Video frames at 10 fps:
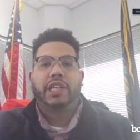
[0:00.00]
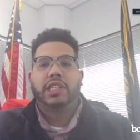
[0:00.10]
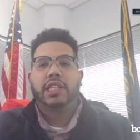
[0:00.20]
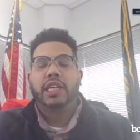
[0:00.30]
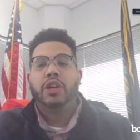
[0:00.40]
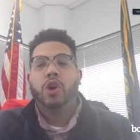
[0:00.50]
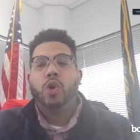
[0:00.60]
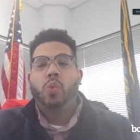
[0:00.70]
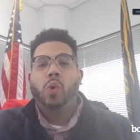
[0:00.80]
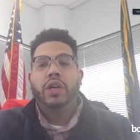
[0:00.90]
actually
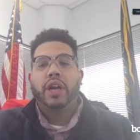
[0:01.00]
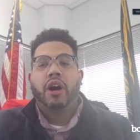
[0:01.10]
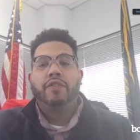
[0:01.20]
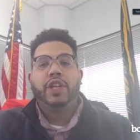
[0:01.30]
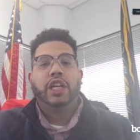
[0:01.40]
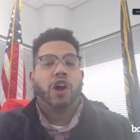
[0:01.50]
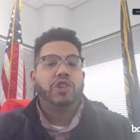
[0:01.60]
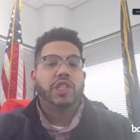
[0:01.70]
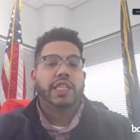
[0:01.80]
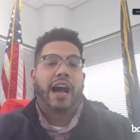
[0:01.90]
one of the
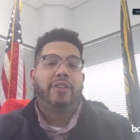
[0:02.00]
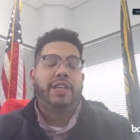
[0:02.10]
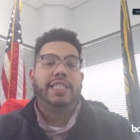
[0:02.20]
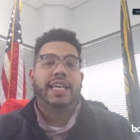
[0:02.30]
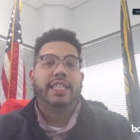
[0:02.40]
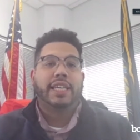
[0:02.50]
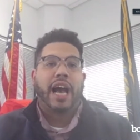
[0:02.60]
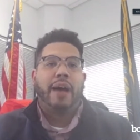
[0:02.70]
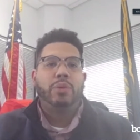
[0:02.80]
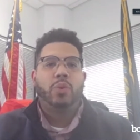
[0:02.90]
largest counties in the
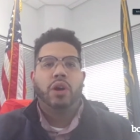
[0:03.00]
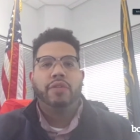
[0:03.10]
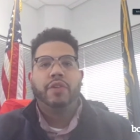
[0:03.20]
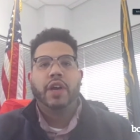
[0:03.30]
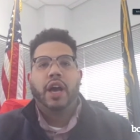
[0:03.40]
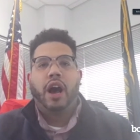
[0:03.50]
Commonwealth.